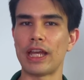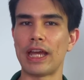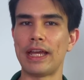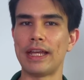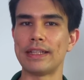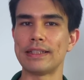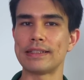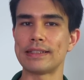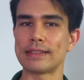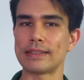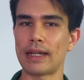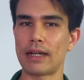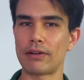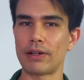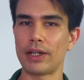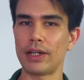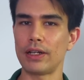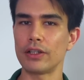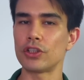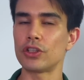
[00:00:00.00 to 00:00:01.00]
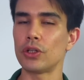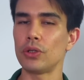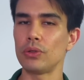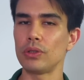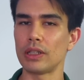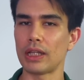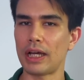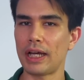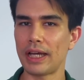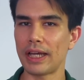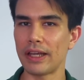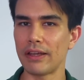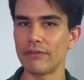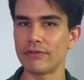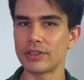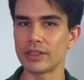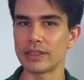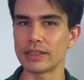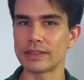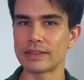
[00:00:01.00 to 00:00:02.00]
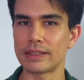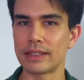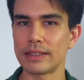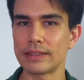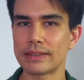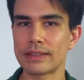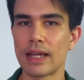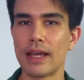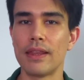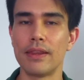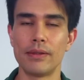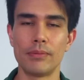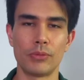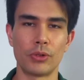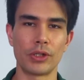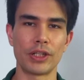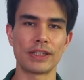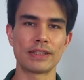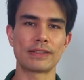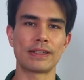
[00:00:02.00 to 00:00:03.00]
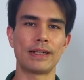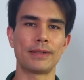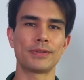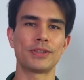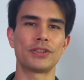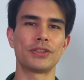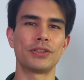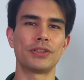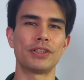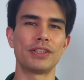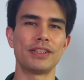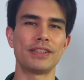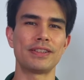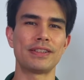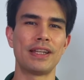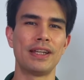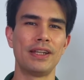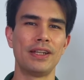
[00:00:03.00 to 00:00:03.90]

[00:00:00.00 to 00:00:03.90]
and Sarah go live to discuss the morning's top stories.